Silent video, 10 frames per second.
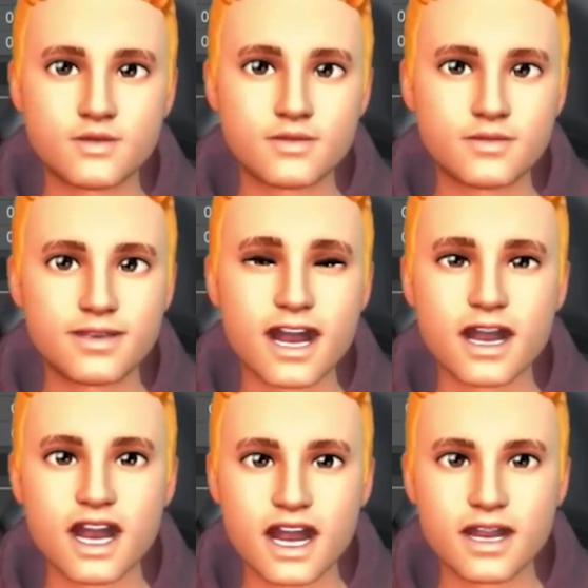We
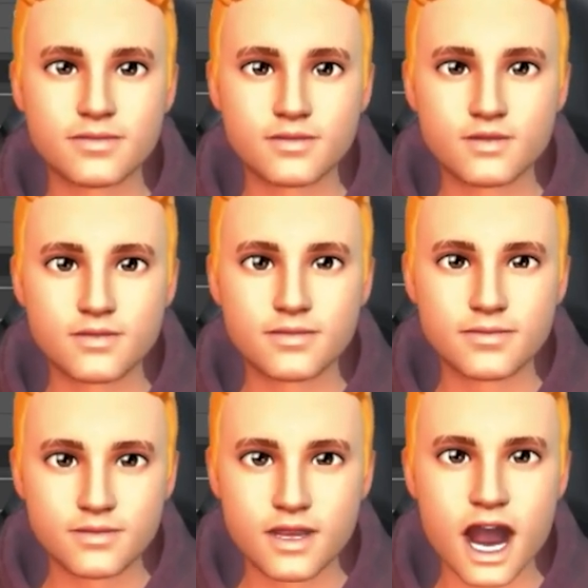can
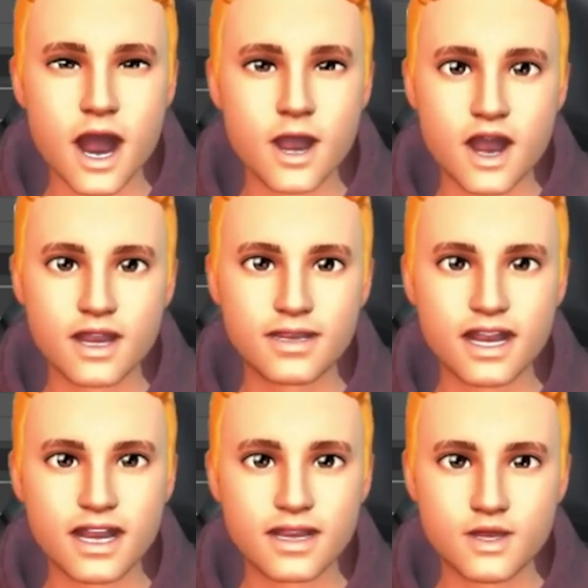move the camera of the
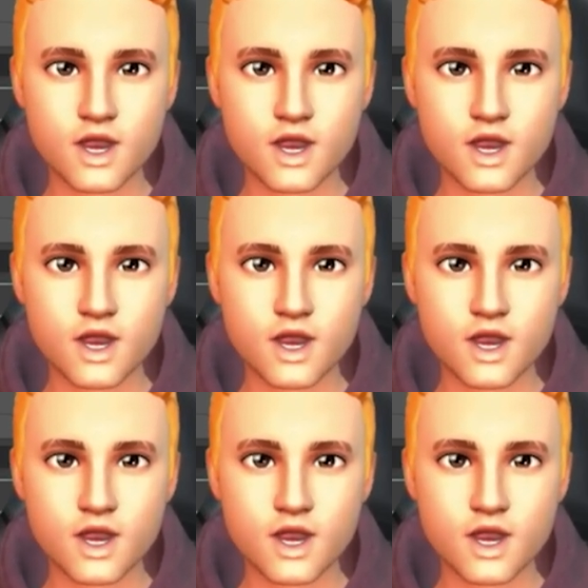rendering view